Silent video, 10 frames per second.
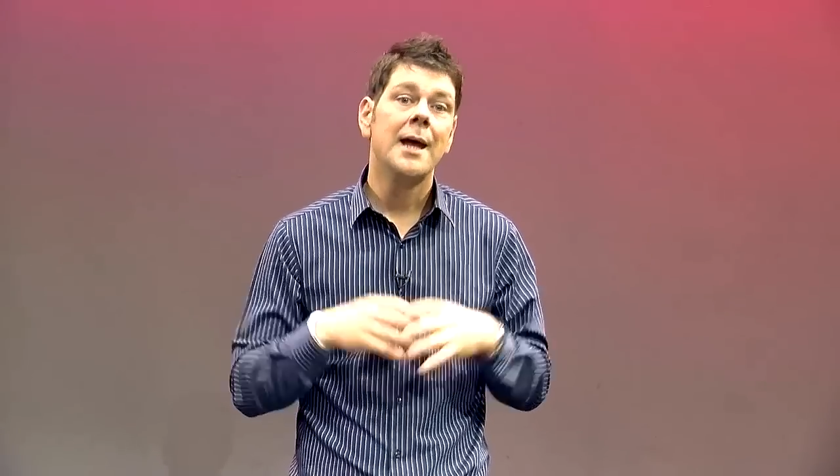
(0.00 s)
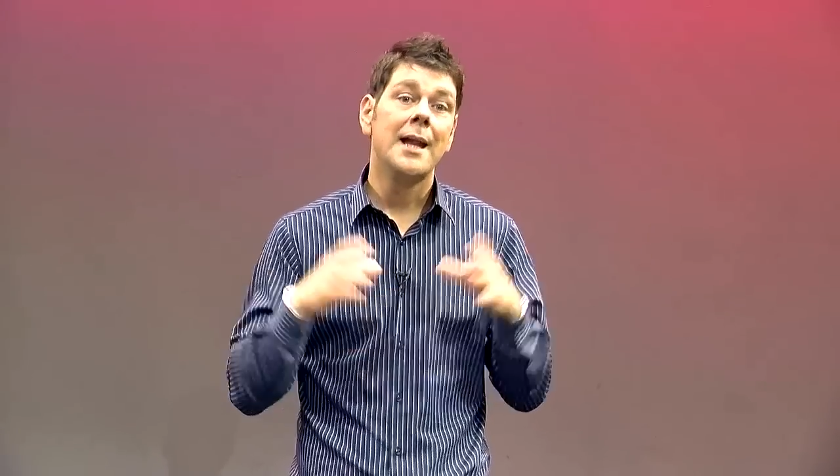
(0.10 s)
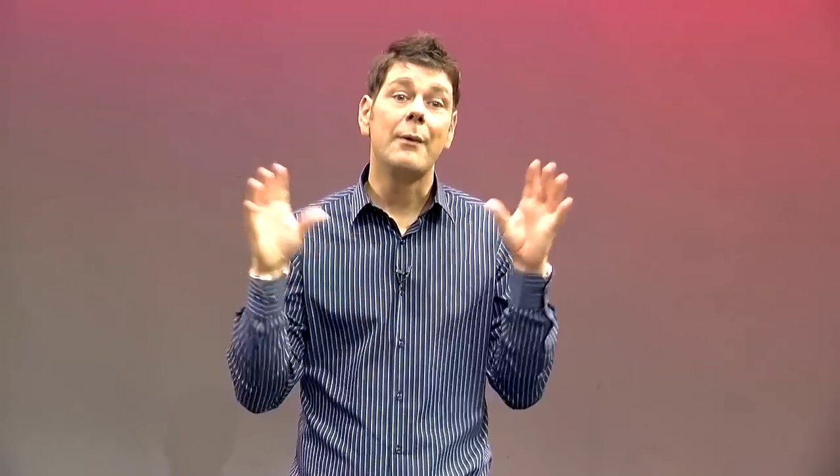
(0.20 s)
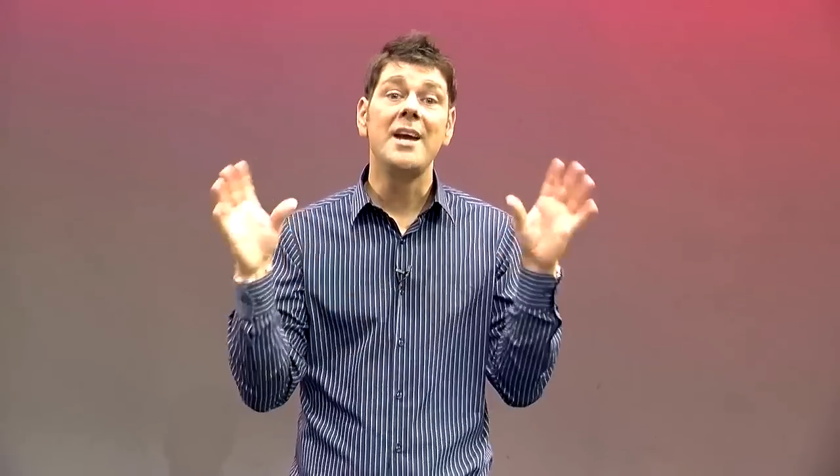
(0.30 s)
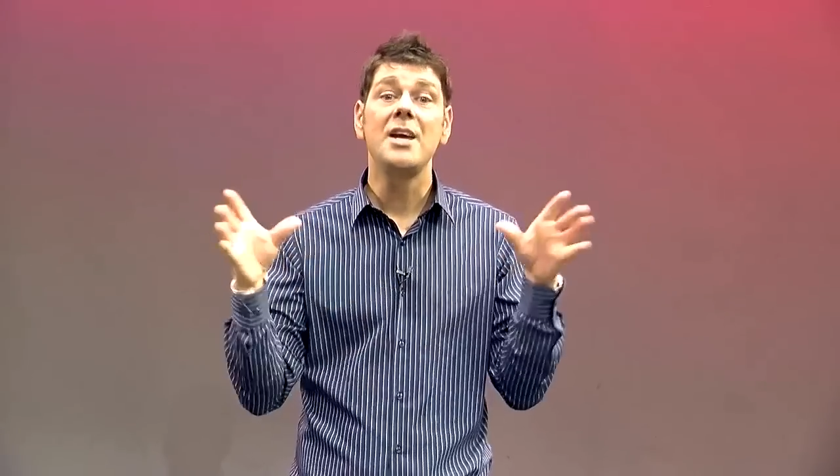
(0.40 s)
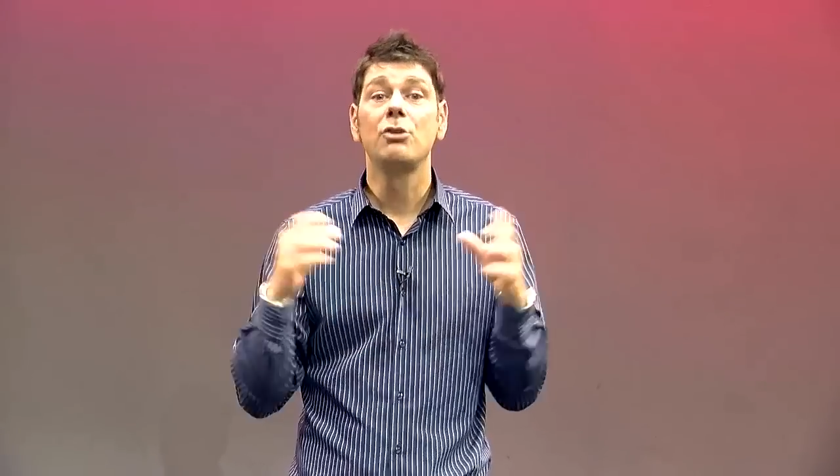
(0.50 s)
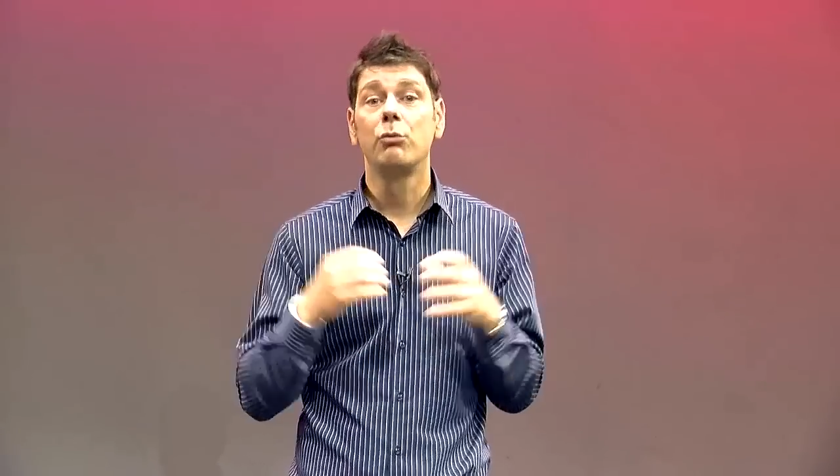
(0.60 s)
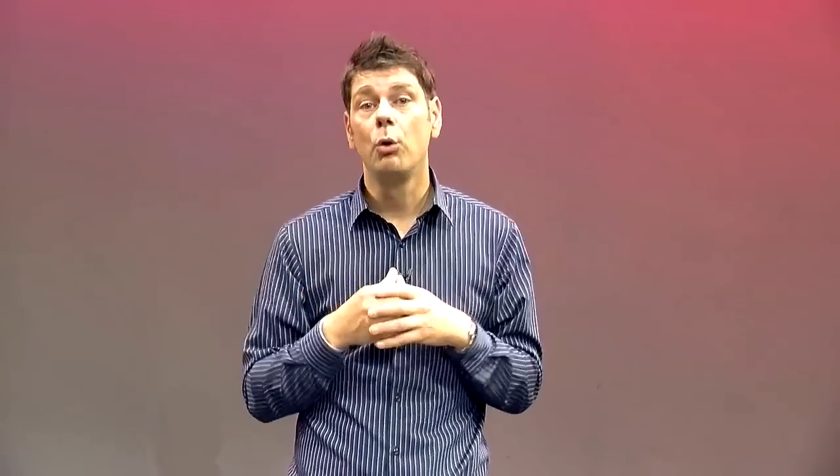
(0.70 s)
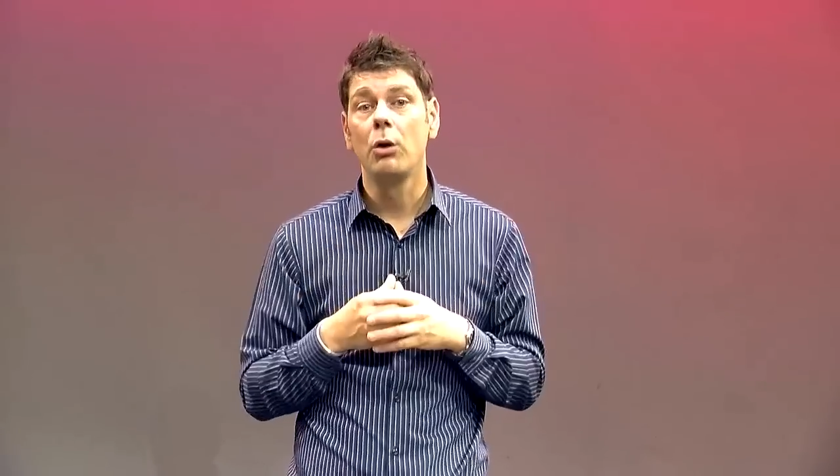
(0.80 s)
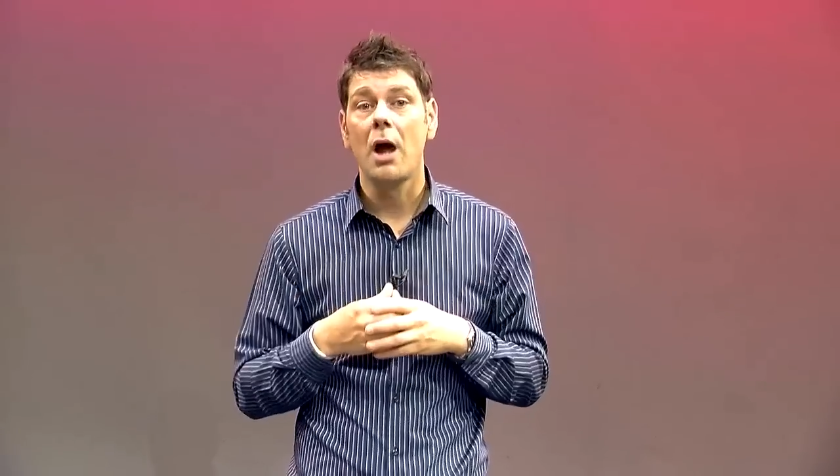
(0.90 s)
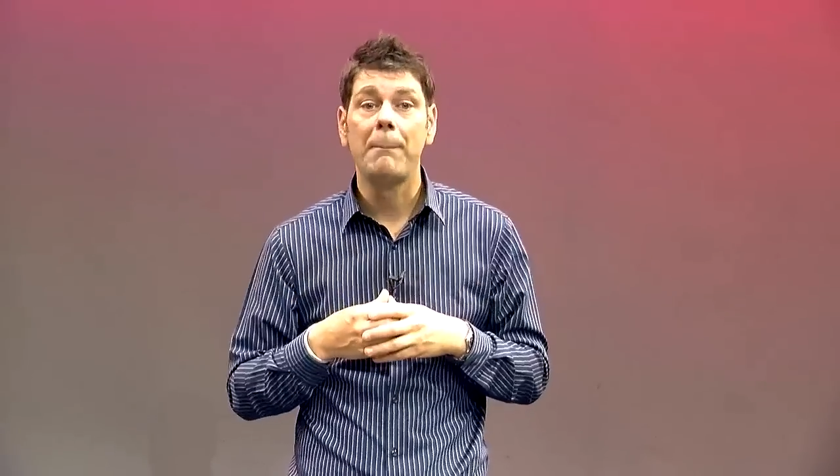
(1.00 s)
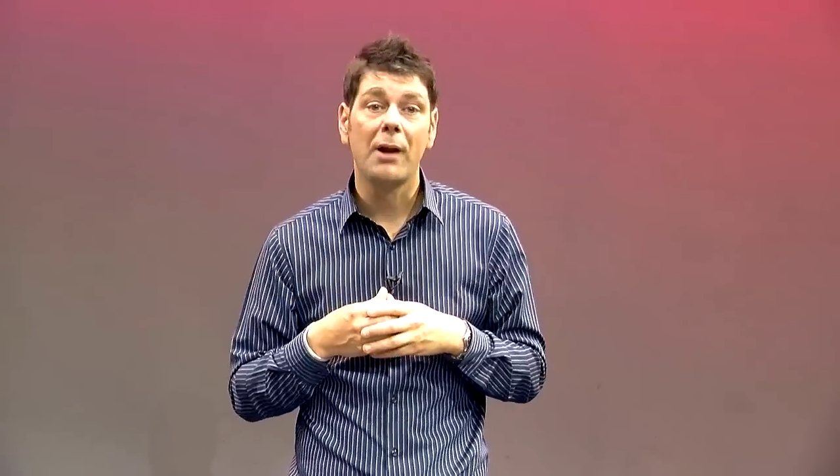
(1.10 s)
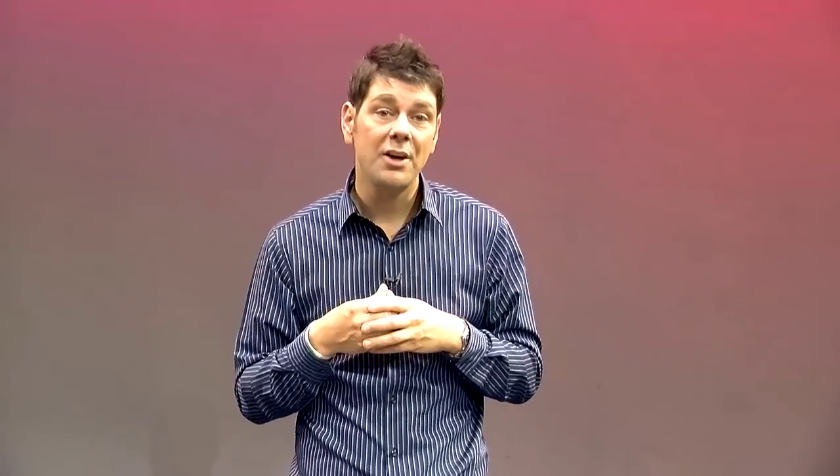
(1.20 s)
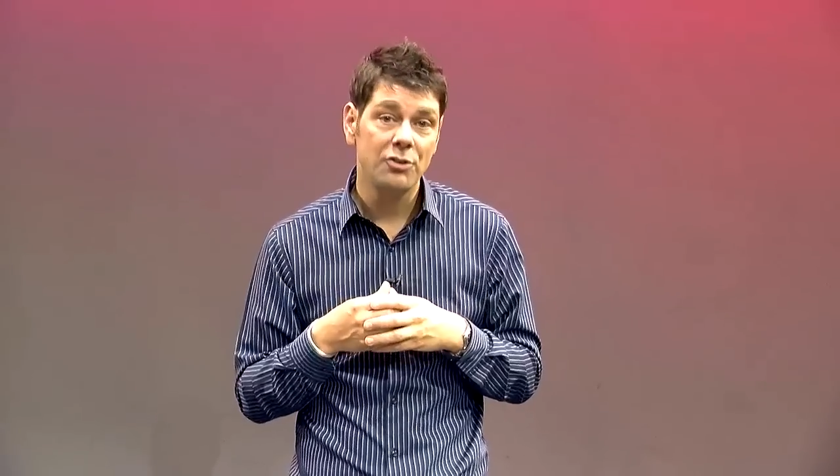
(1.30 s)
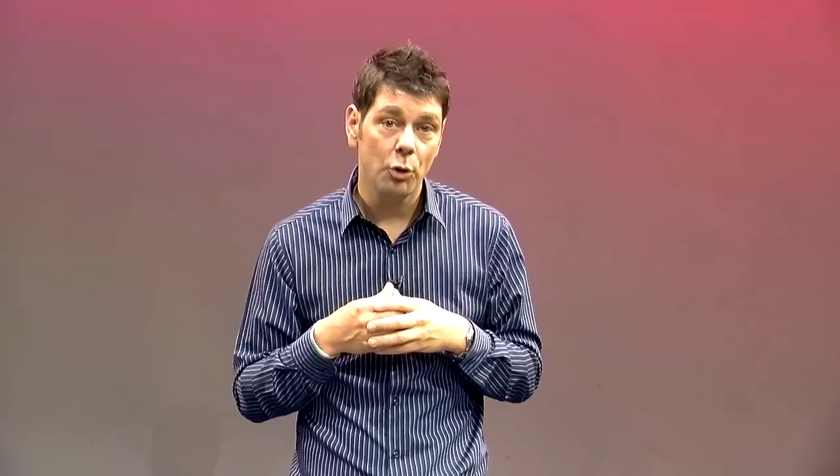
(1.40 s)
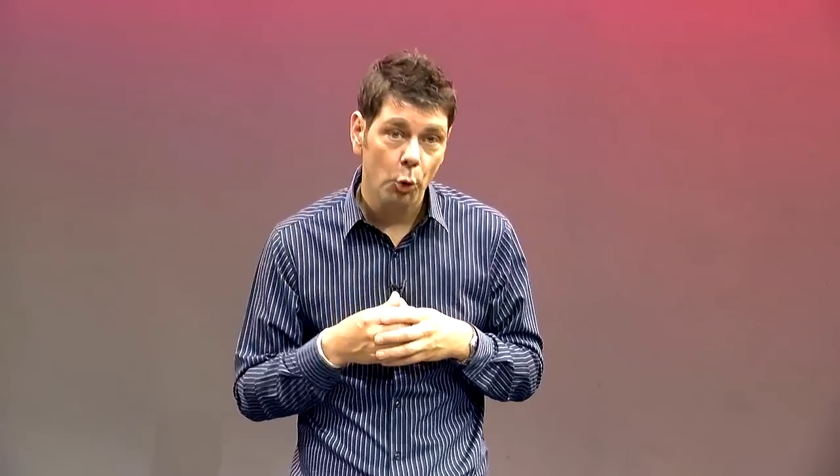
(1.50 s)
Now here's a rule I apply to